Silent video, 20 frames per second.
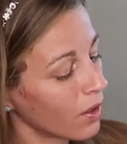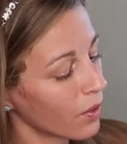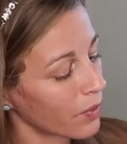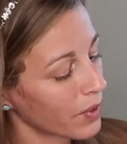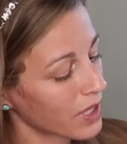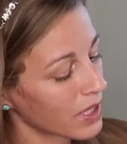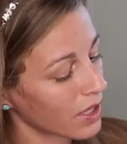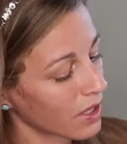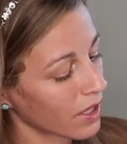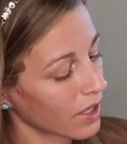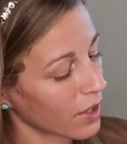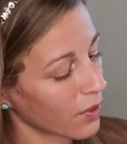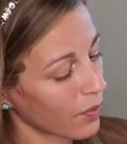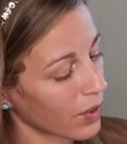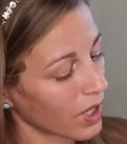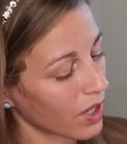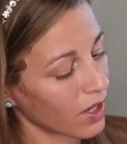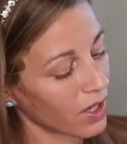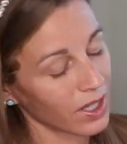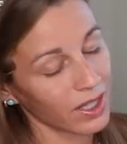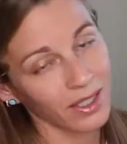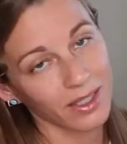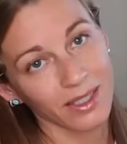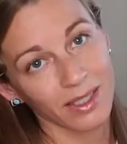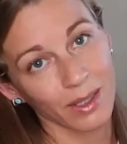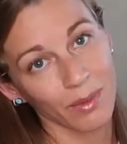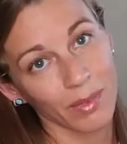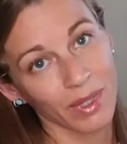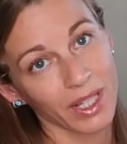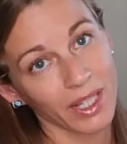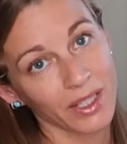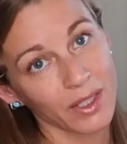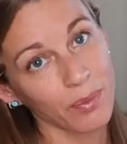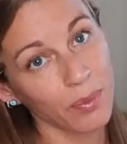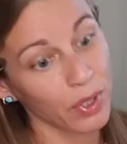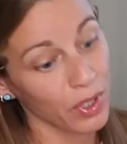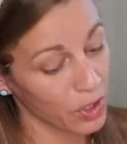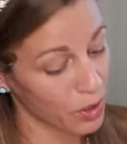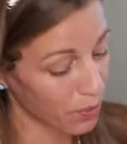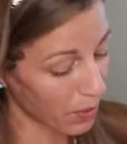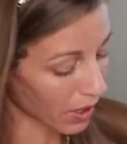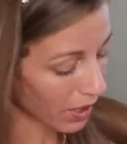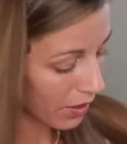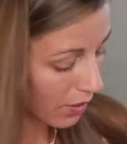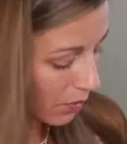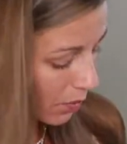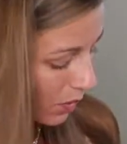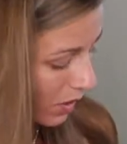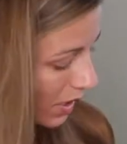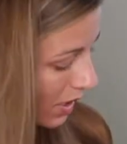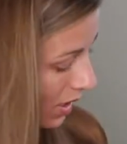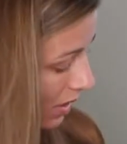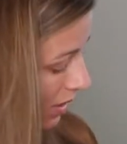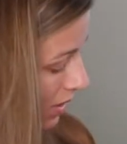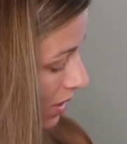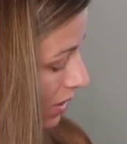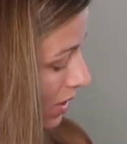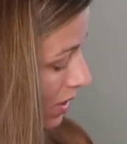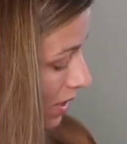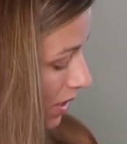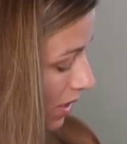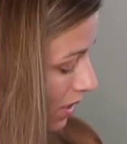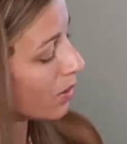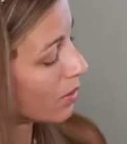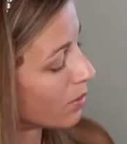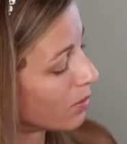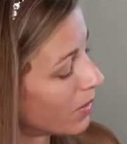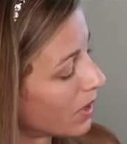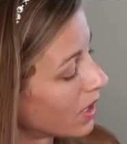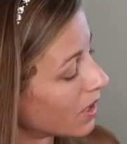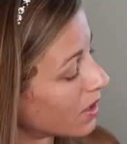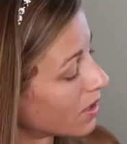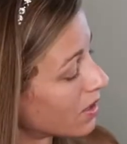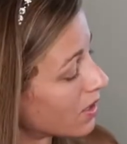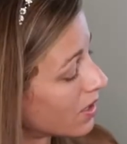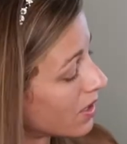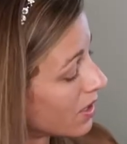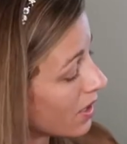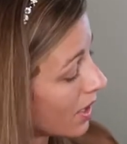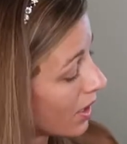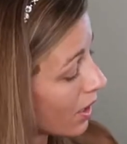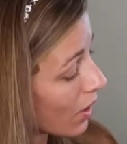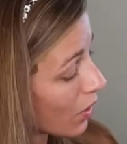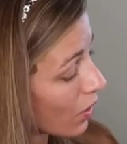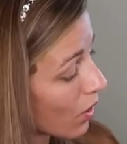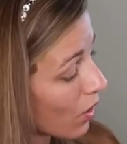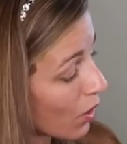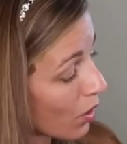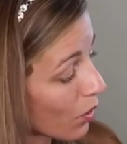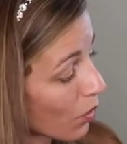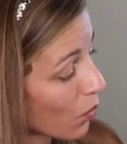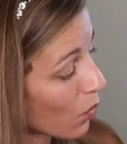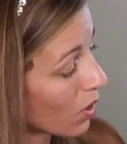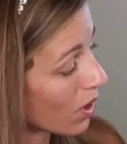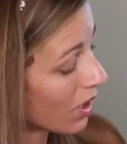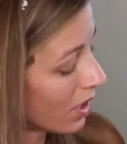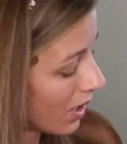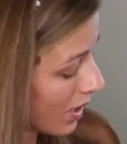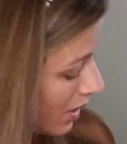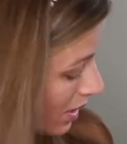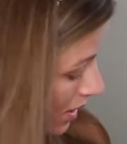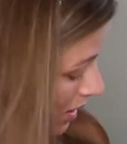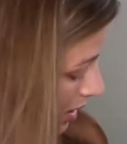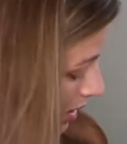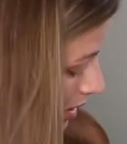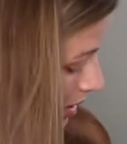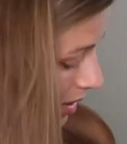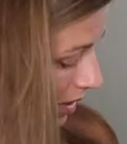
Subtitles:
Recently we got some of these push-button ones, a sing-along one.